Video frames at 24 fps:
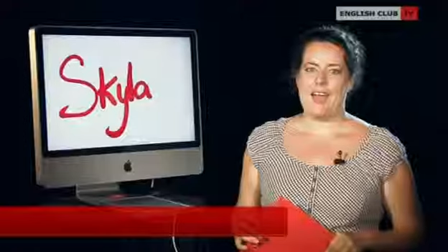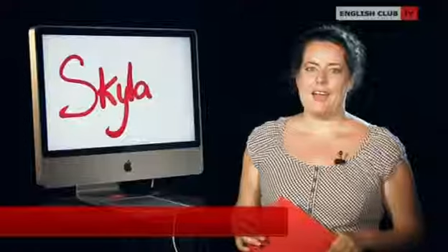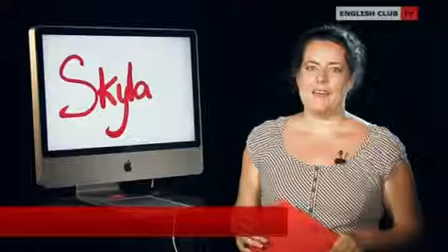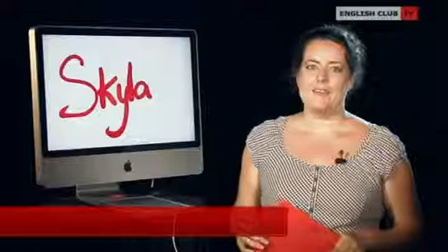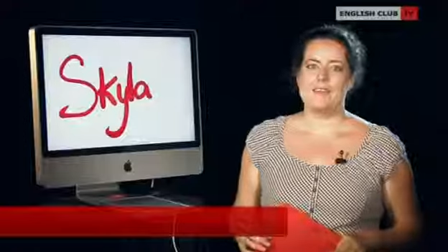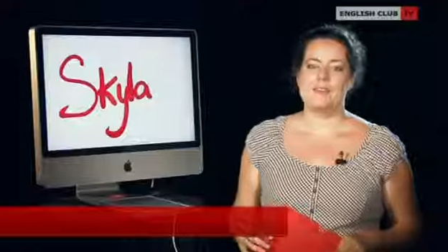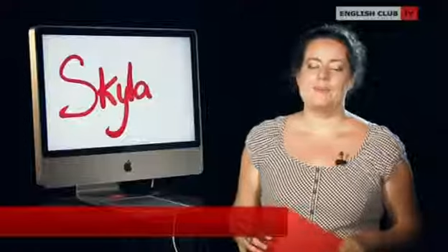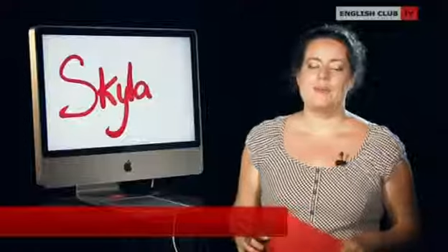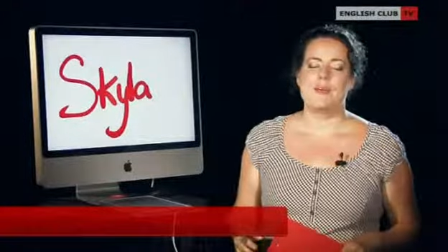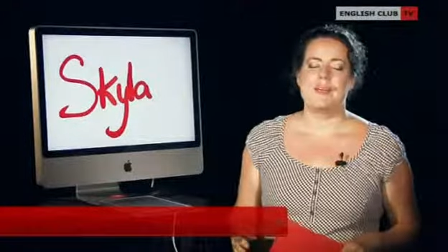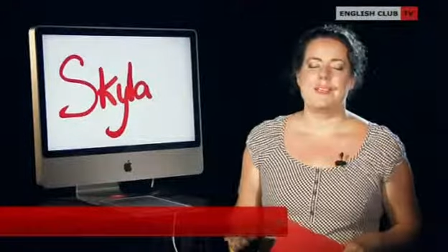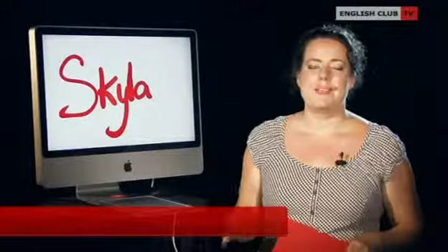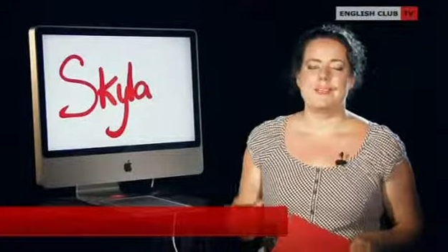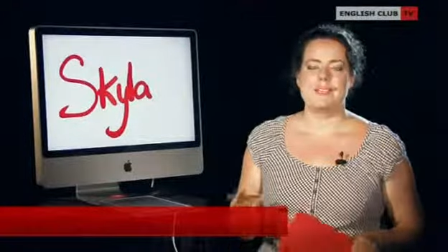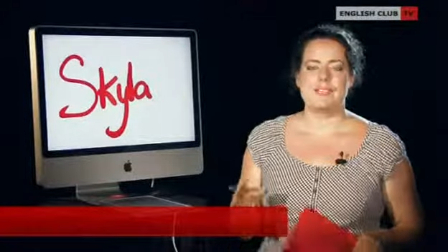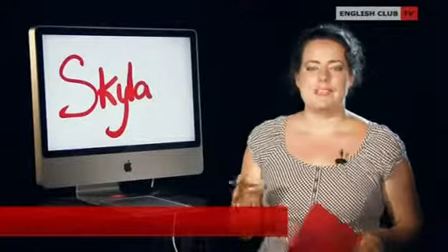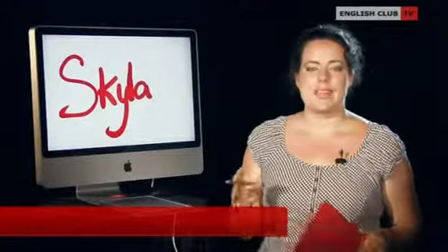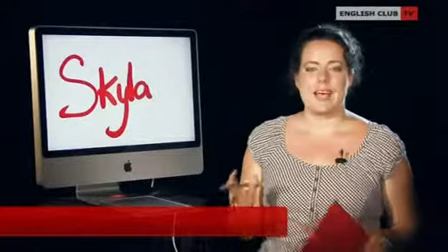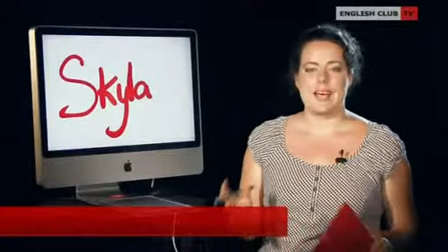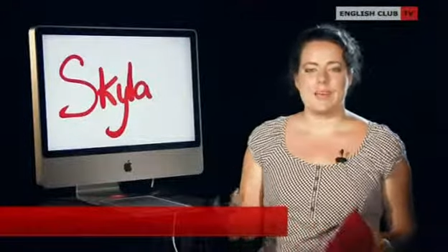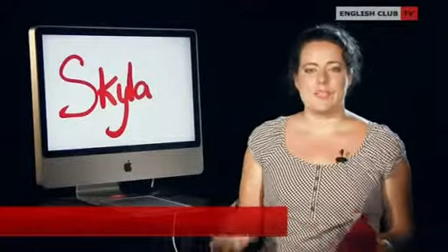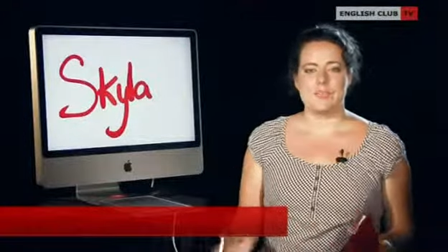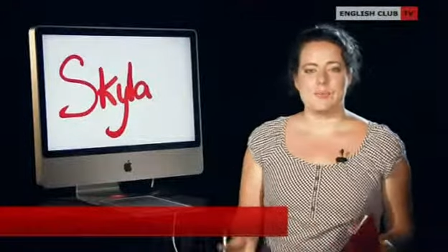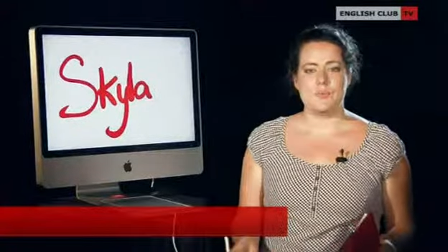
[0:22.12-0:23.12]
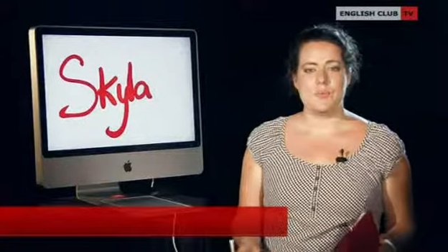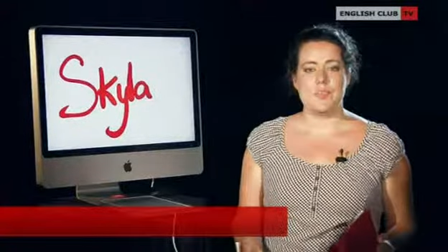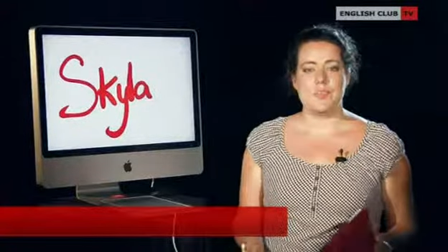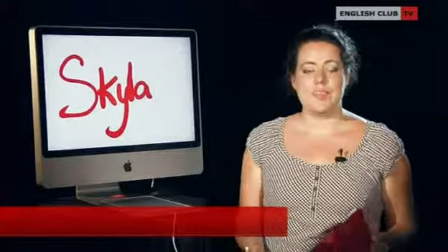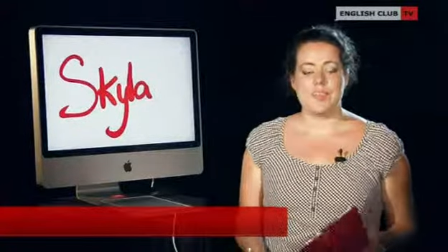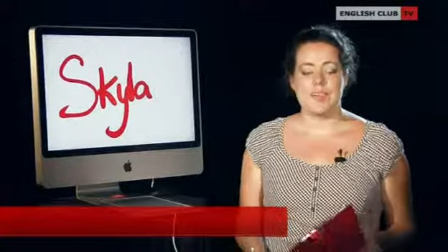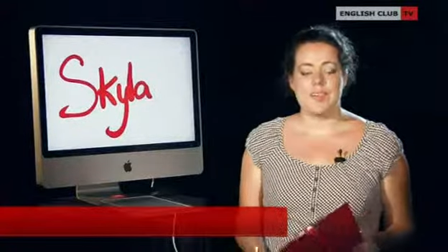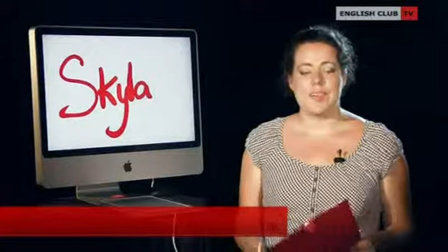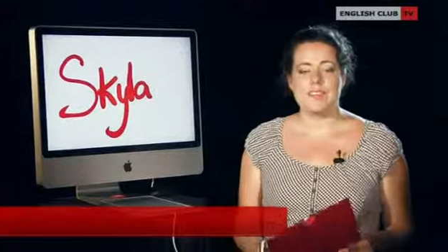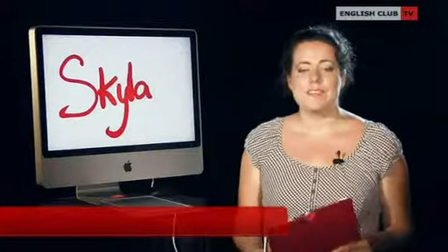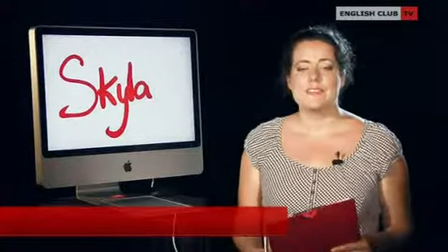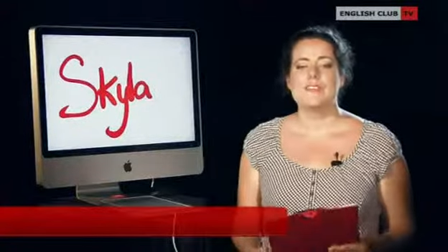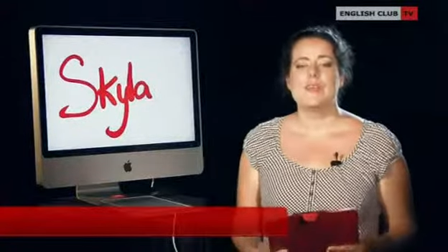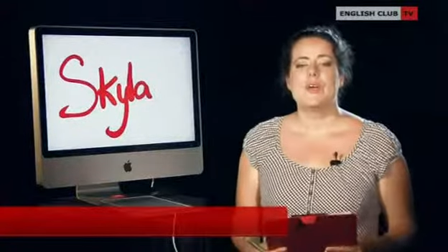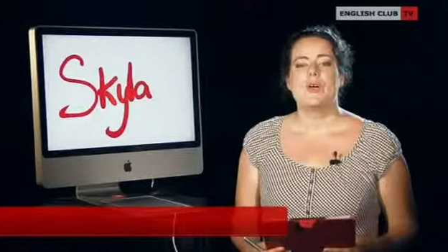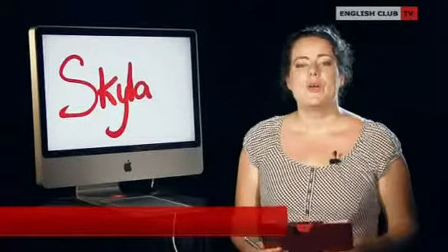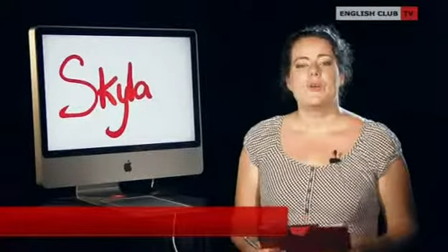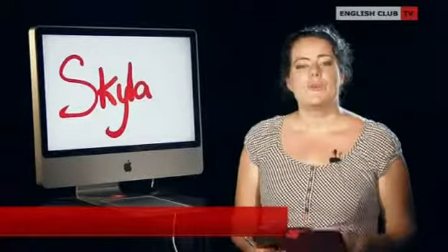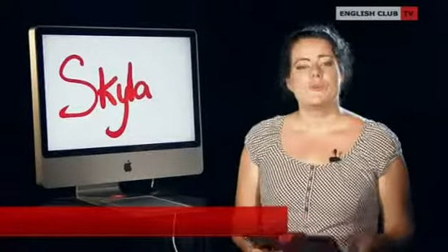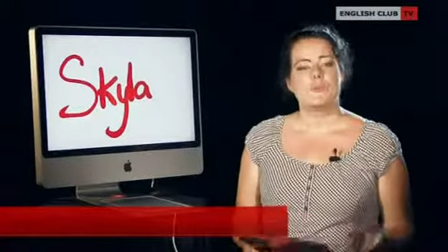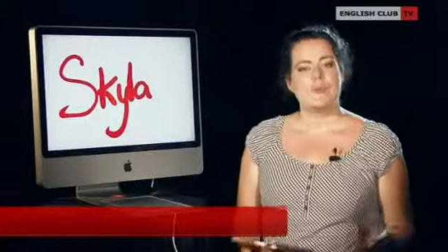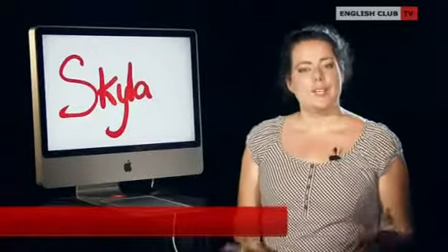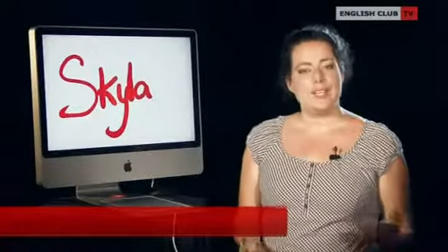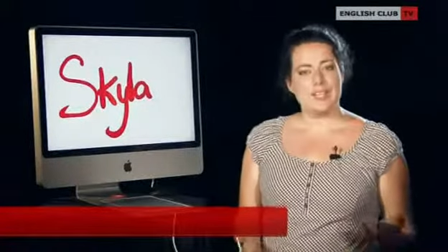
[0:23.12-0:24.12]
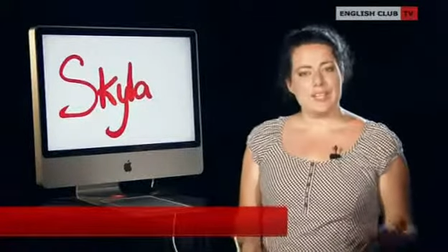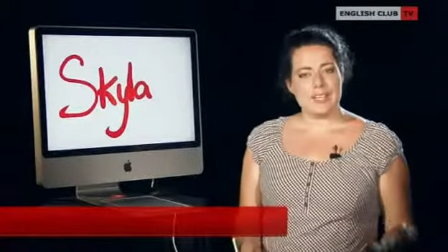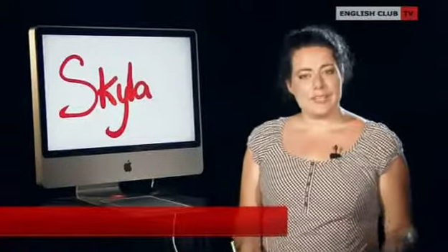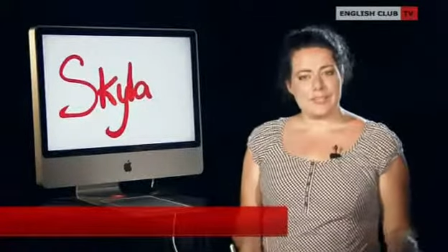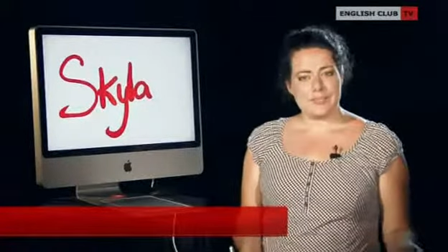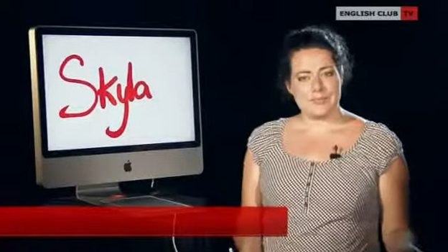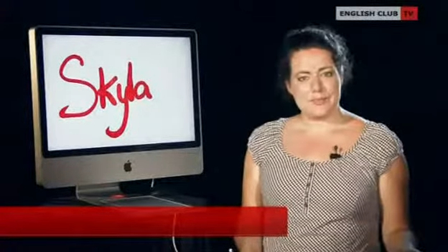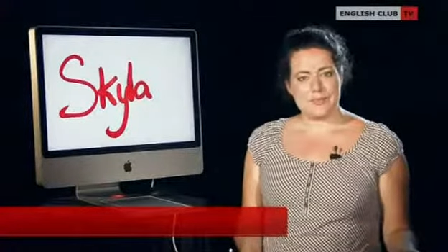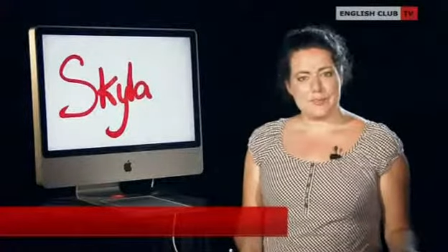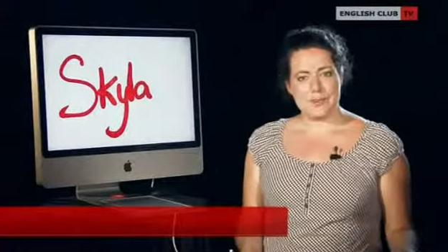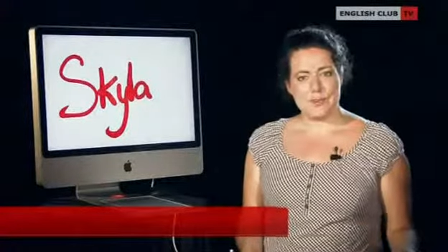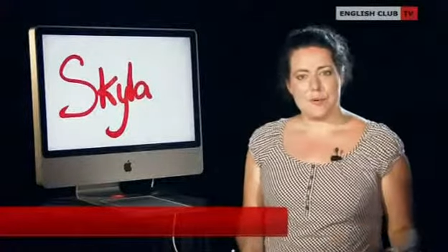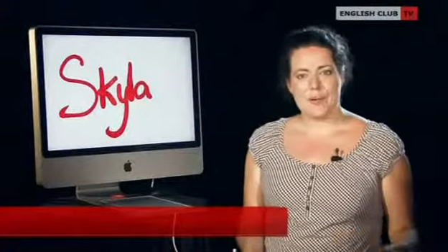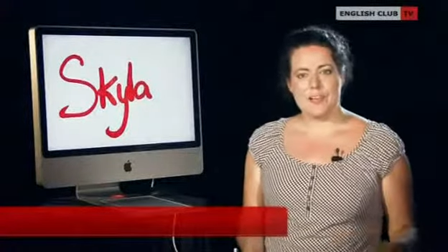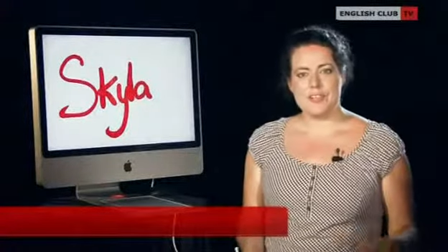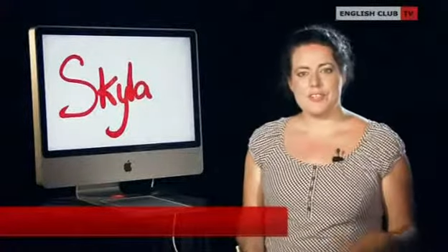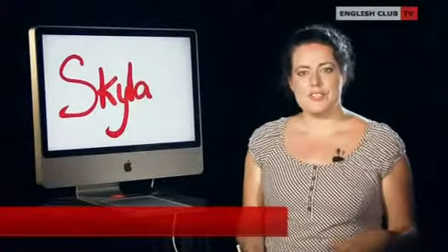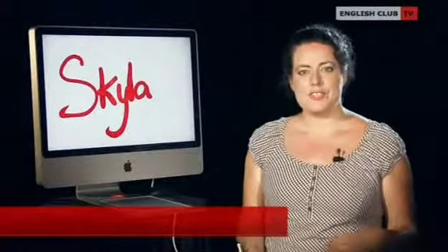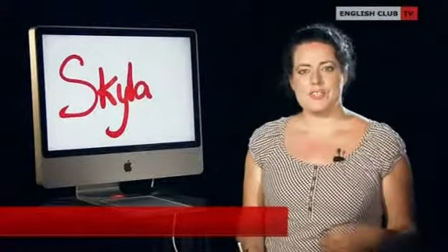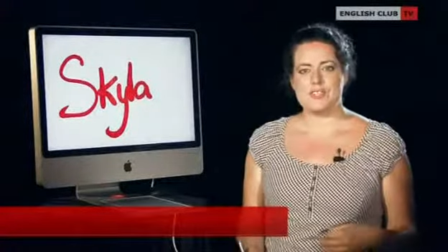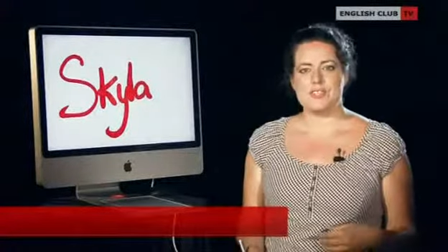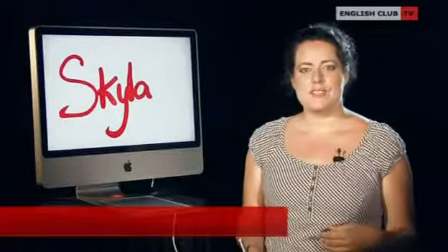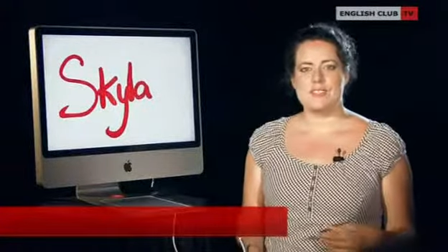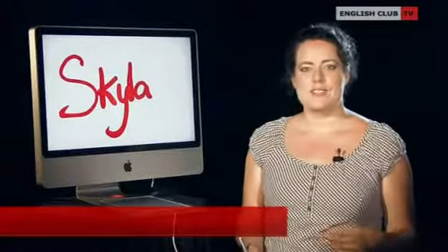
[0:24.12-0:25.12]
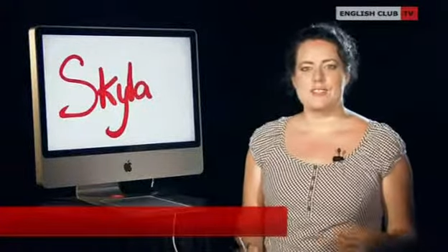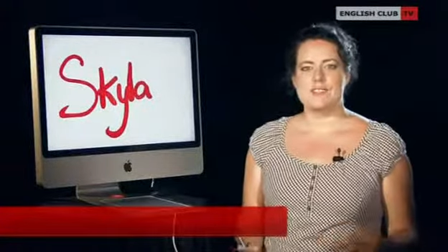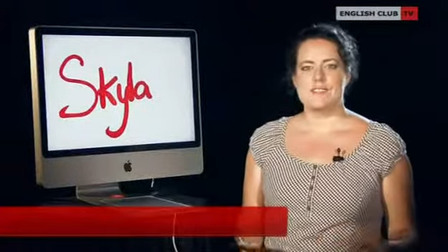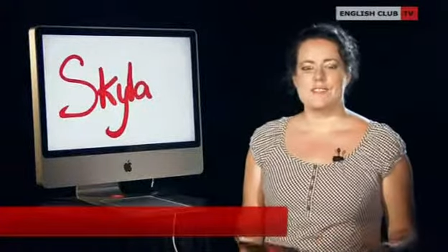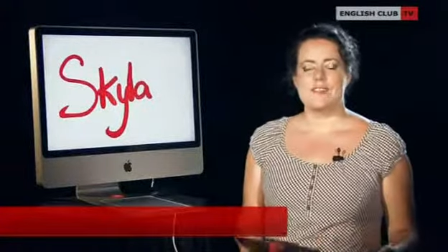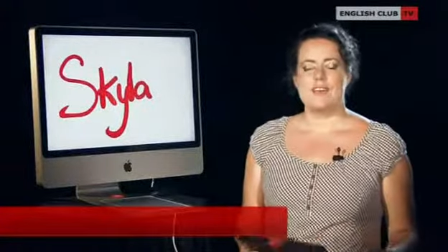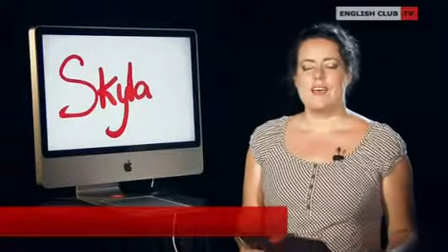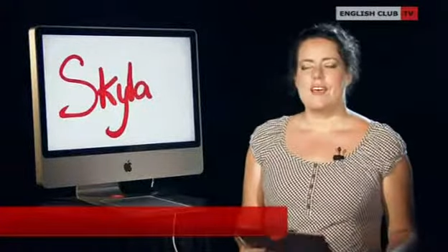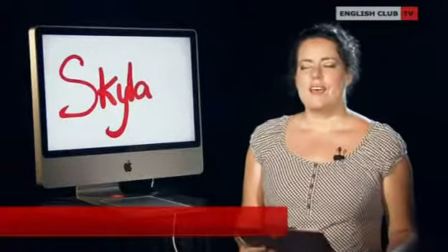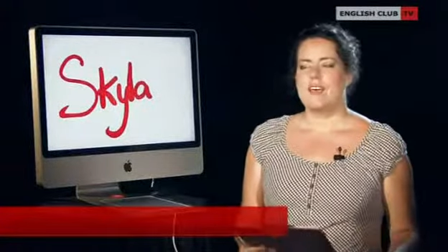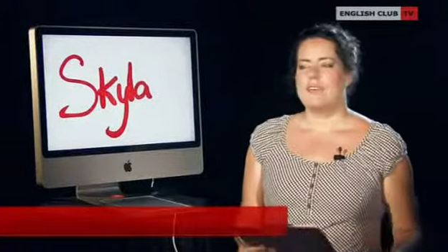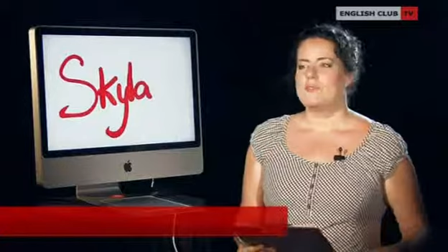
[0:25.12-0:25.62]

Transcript: I've spent this last weekend reading different questions,